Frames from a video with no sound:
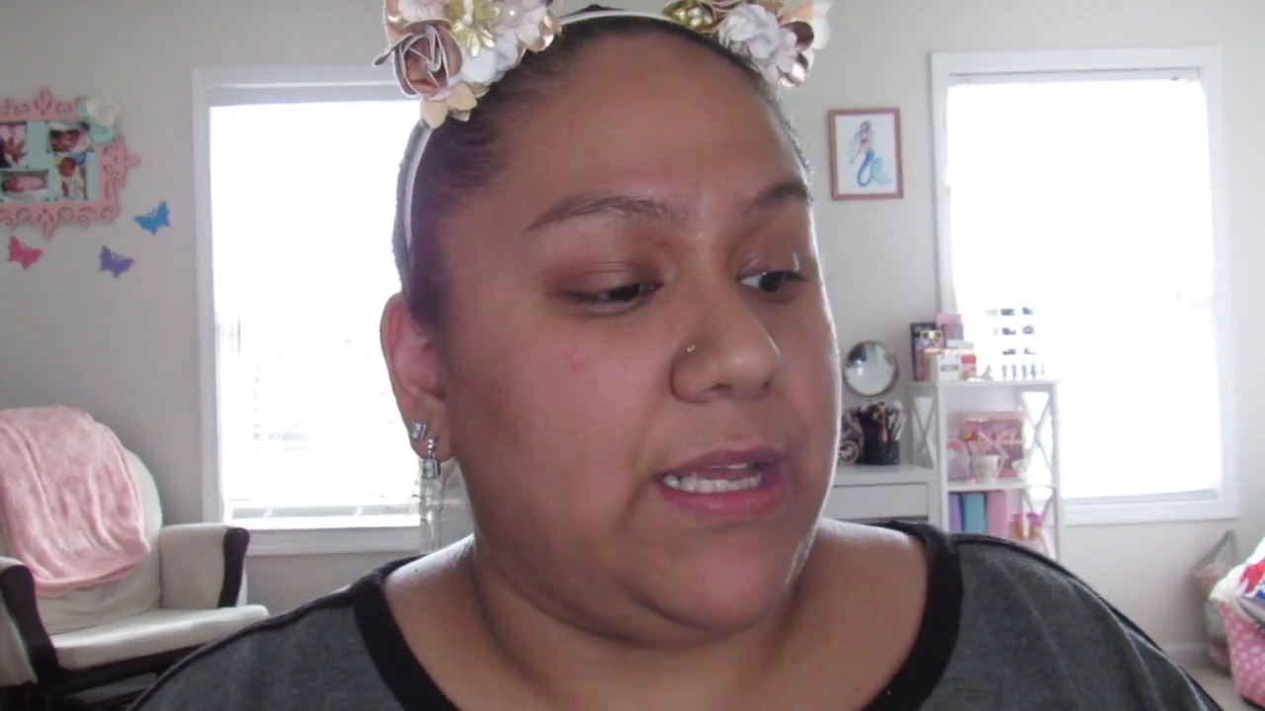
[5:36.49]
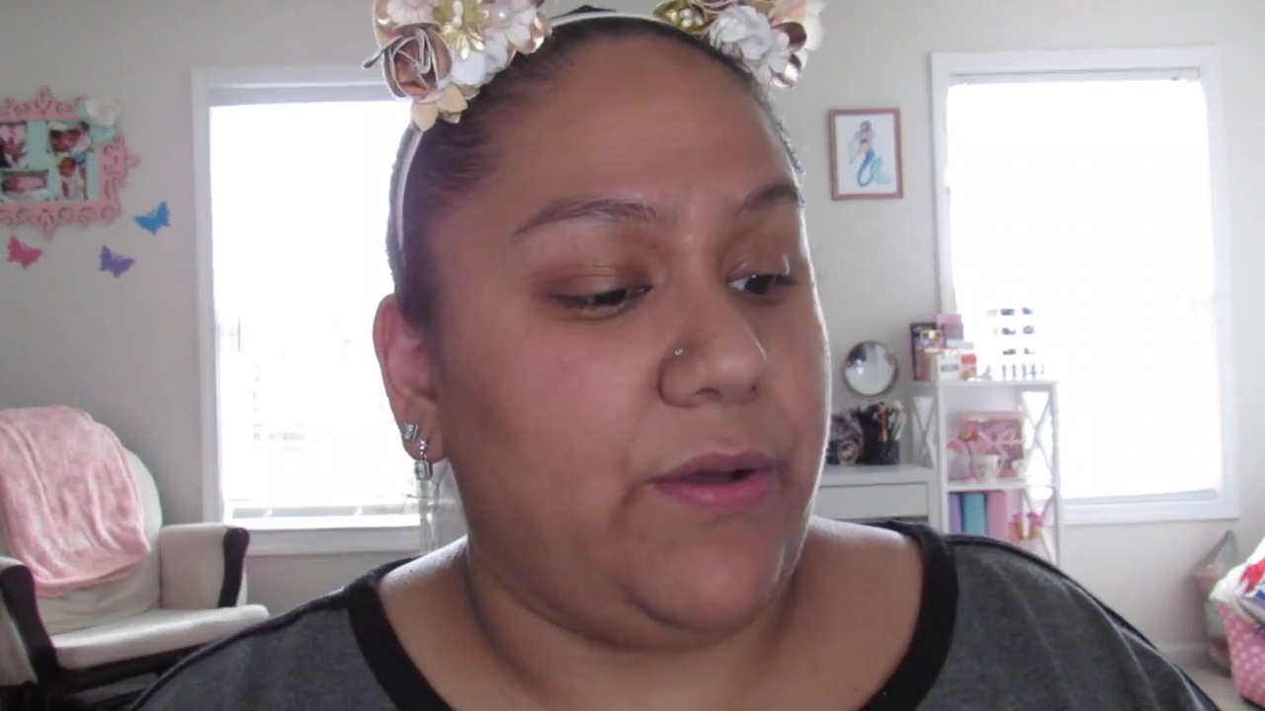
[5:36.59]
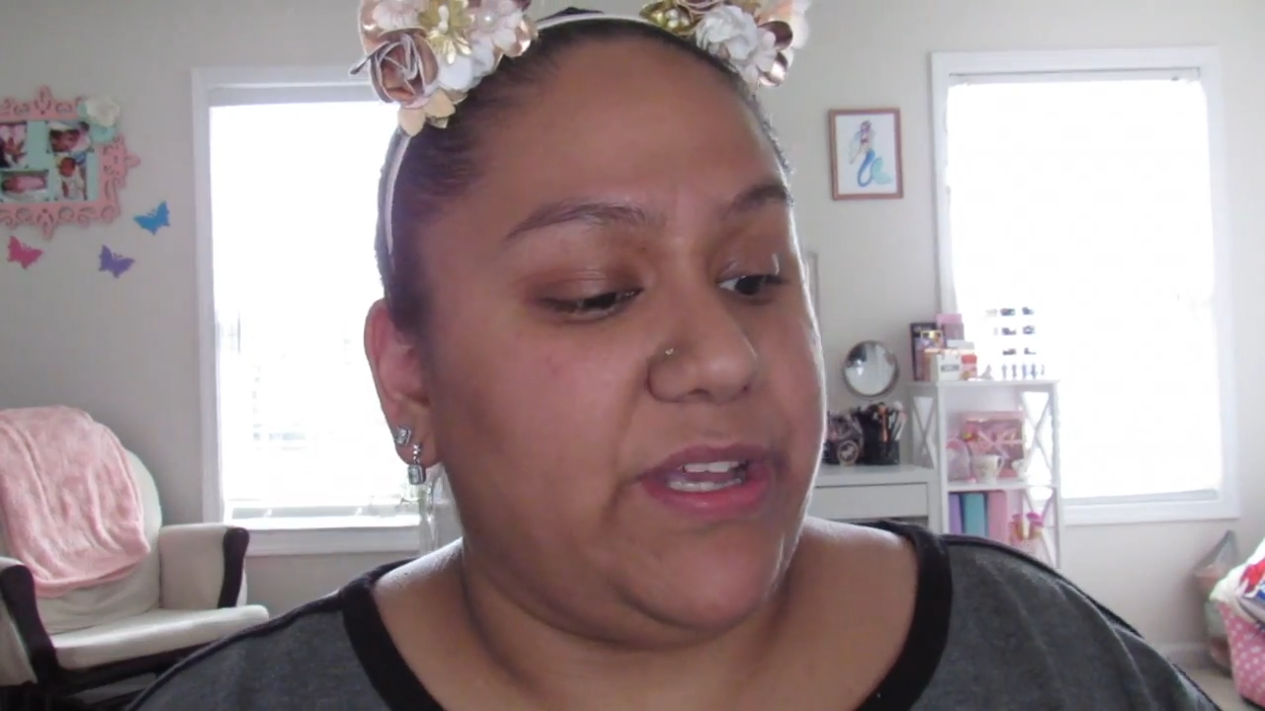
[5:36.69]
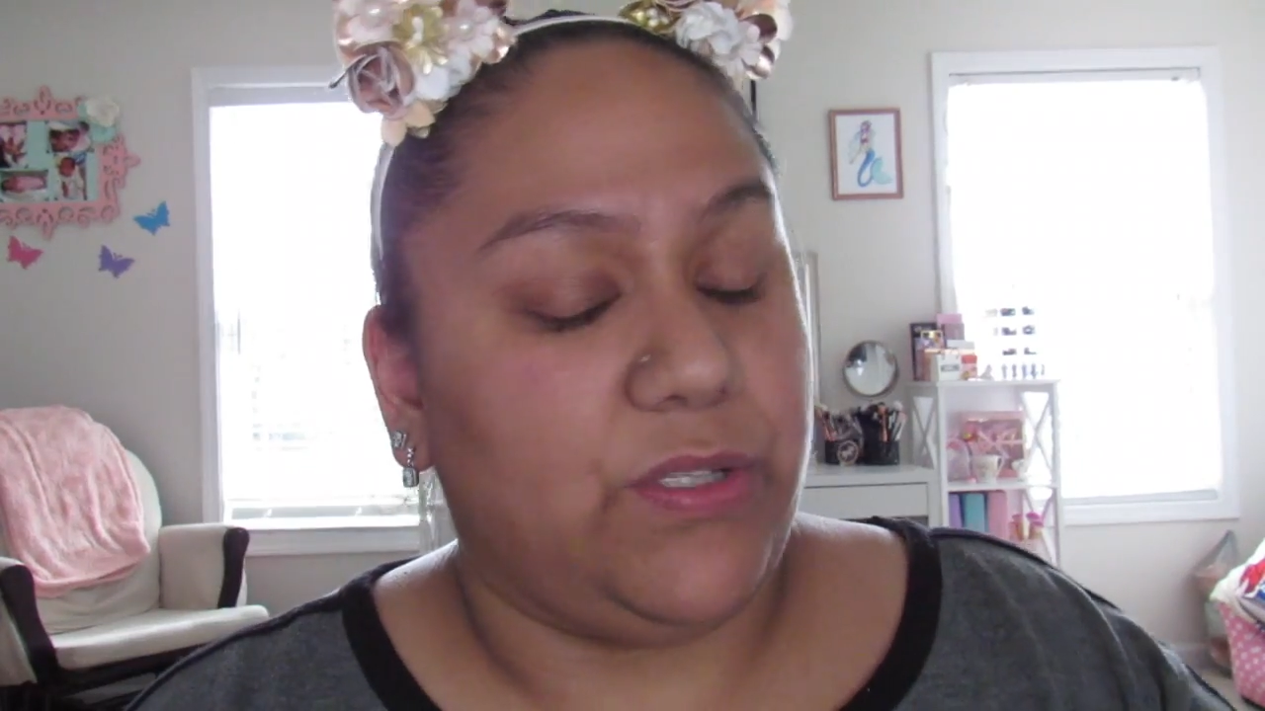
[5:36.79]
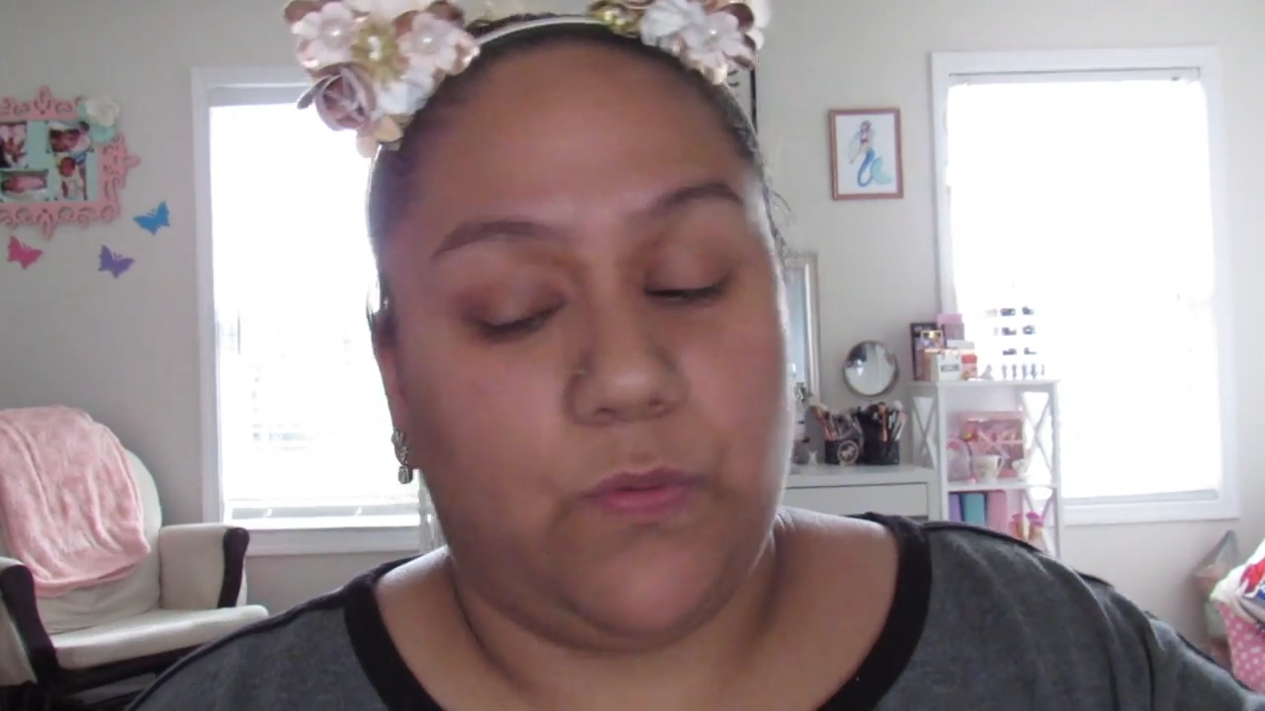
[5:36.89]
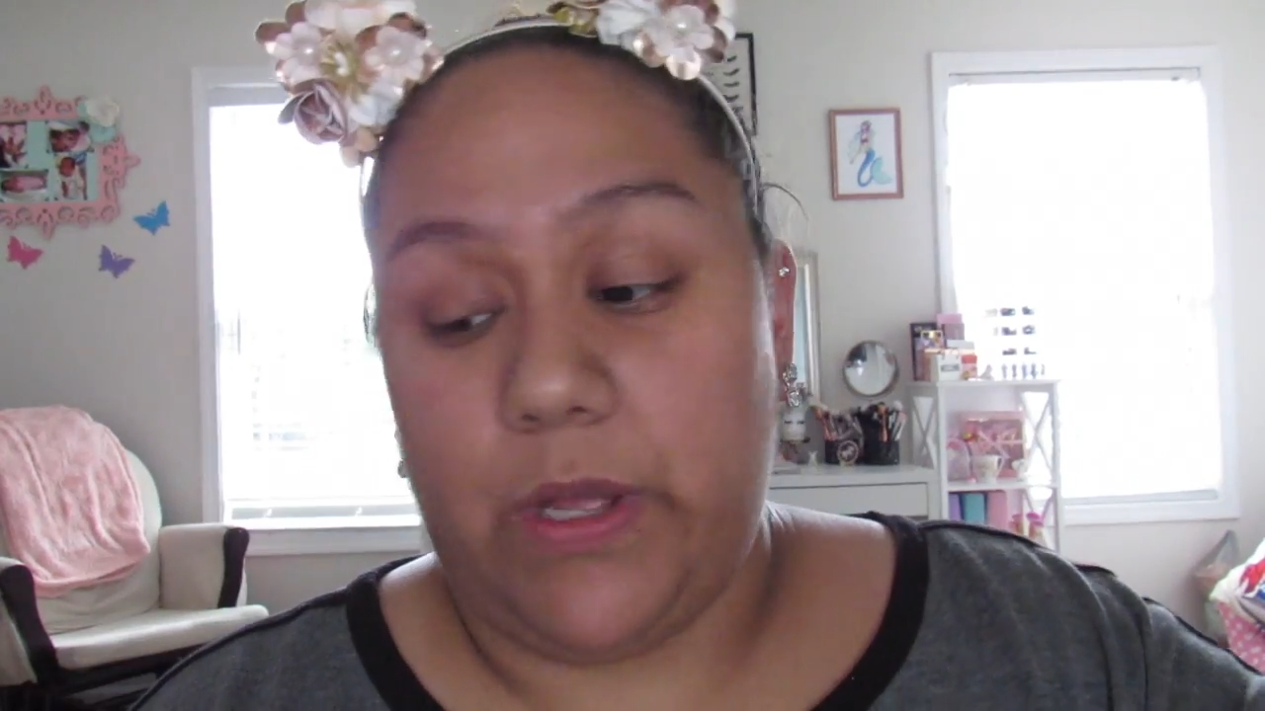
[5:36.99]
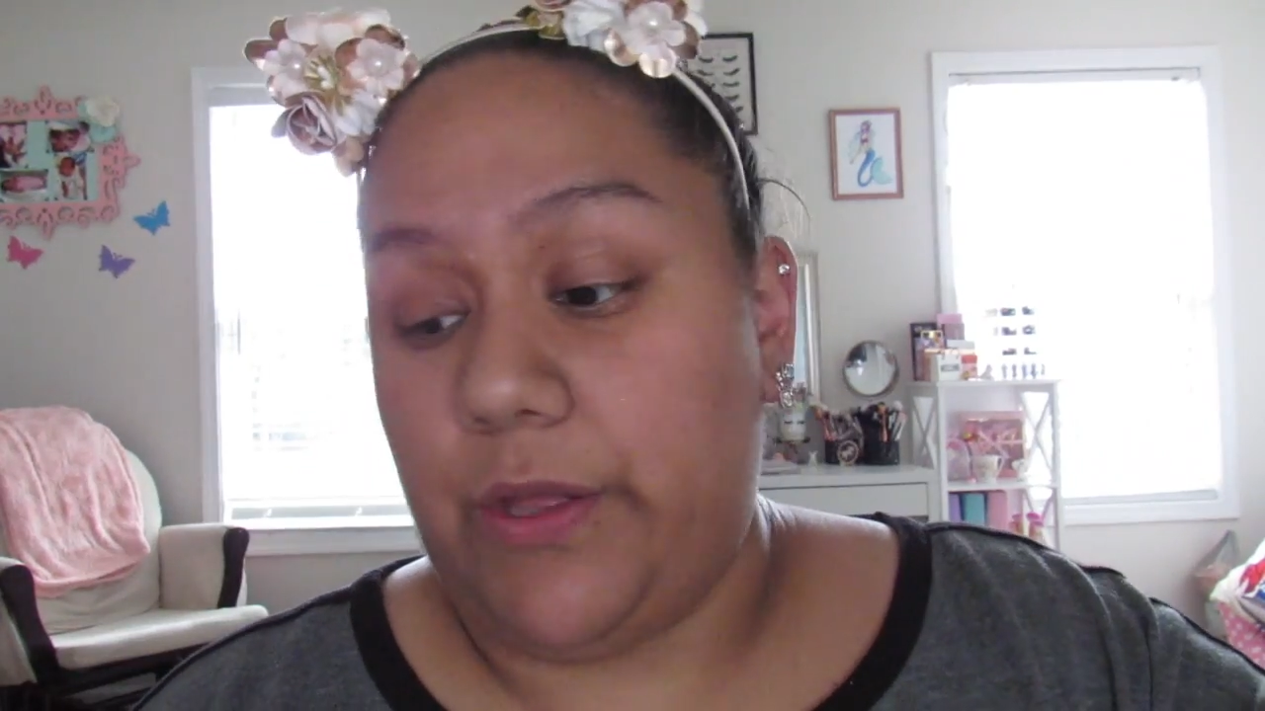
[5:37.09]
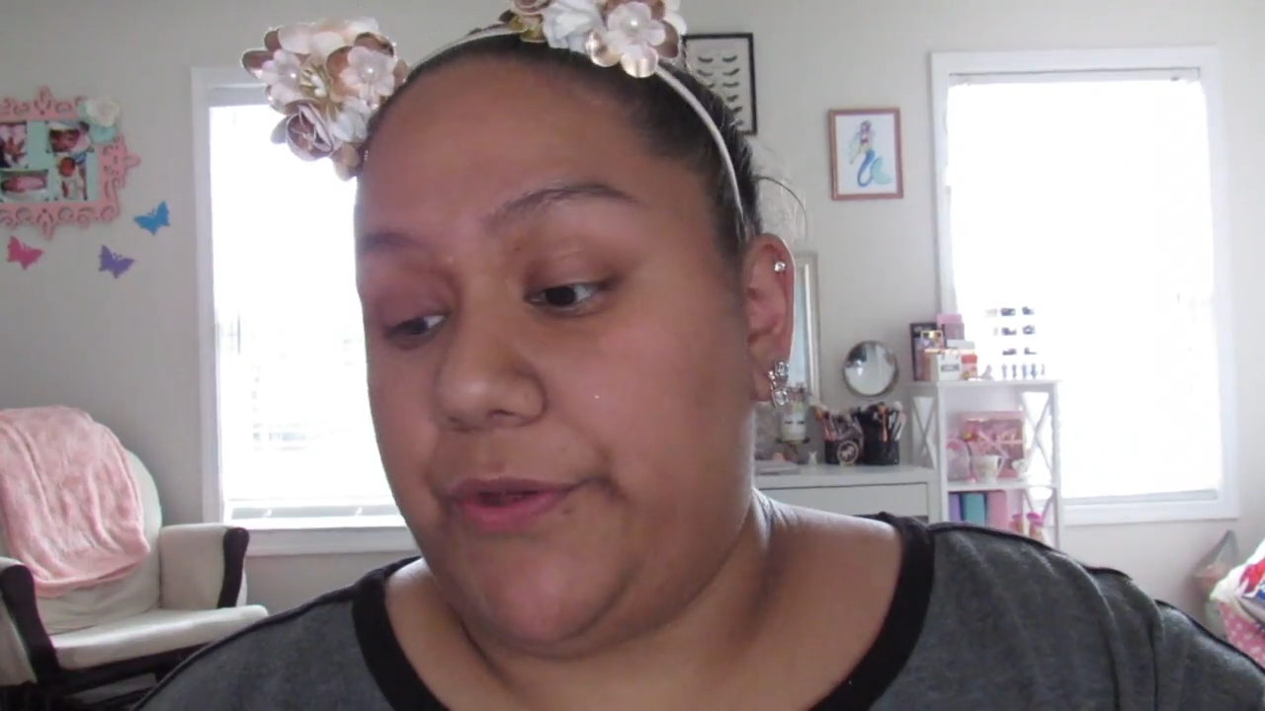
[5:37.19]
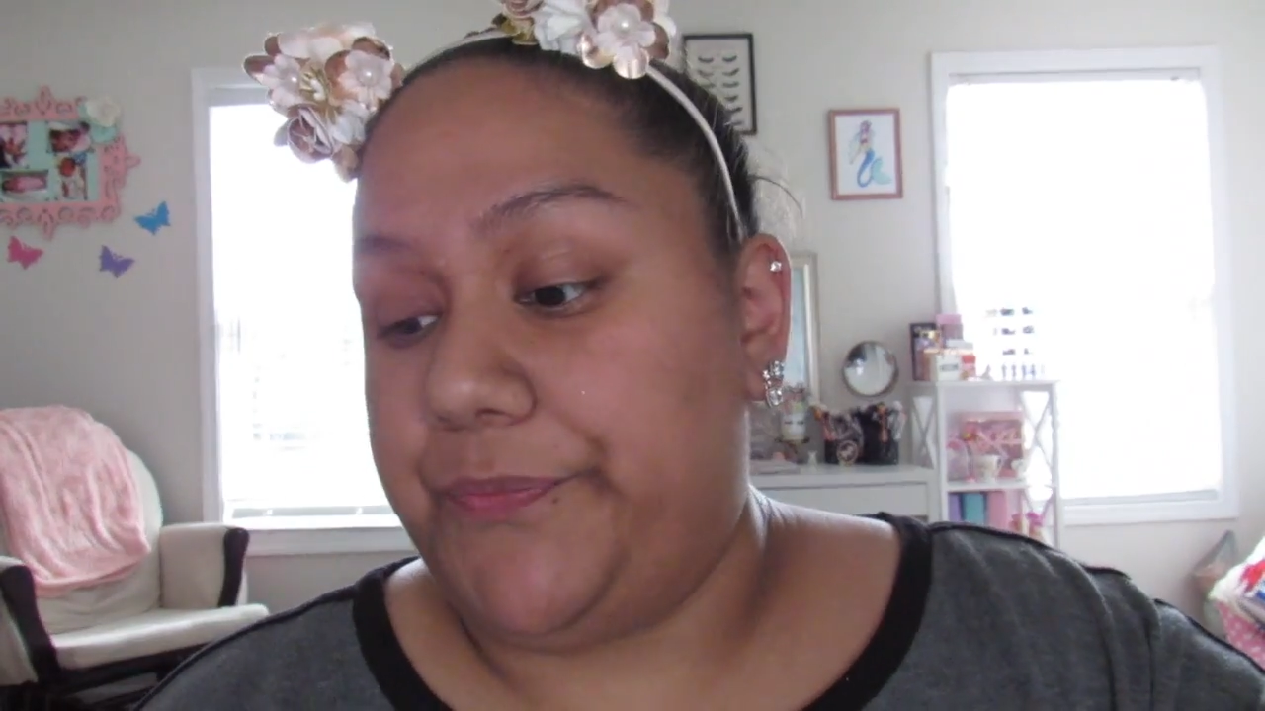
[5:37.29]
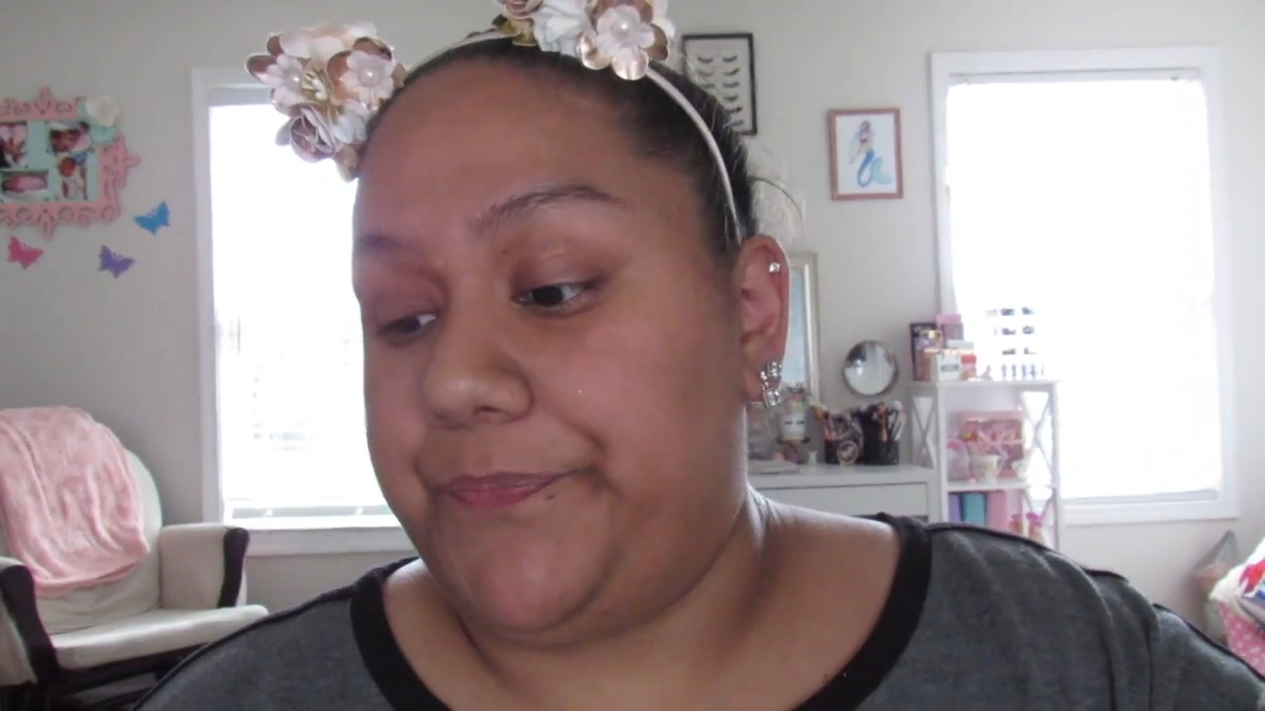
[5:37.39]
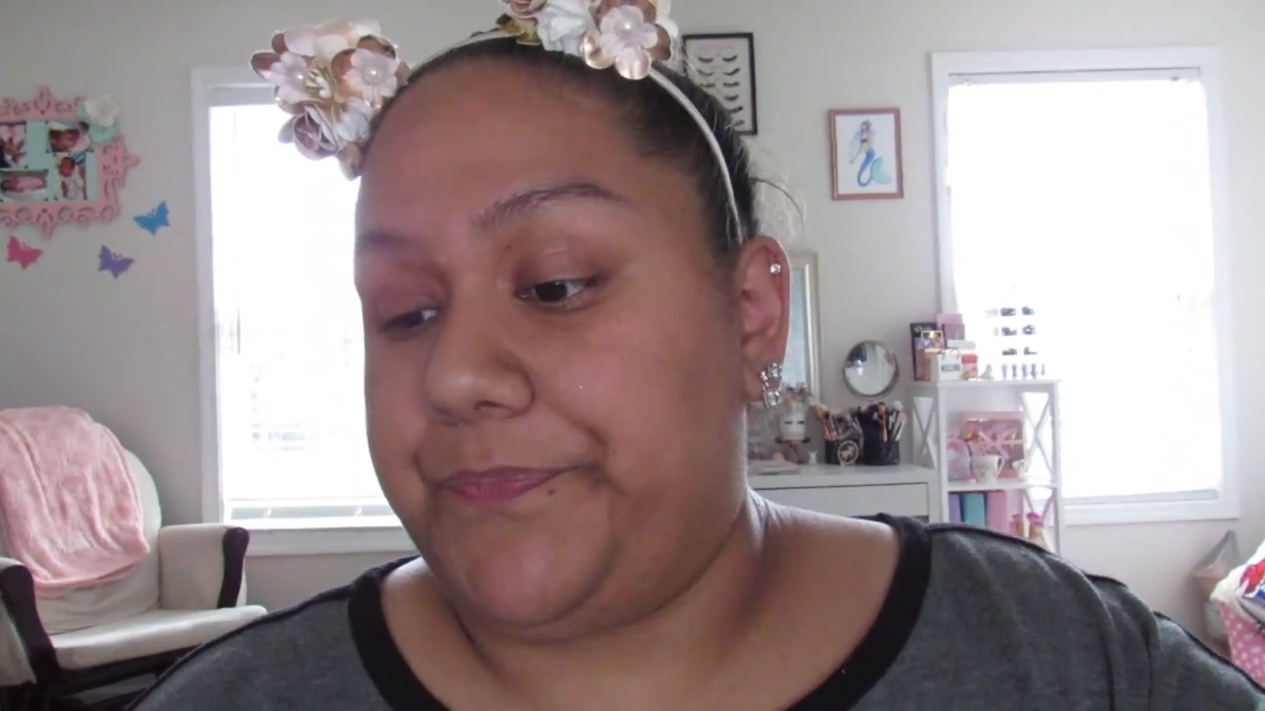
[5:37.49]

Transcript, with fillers: out as well.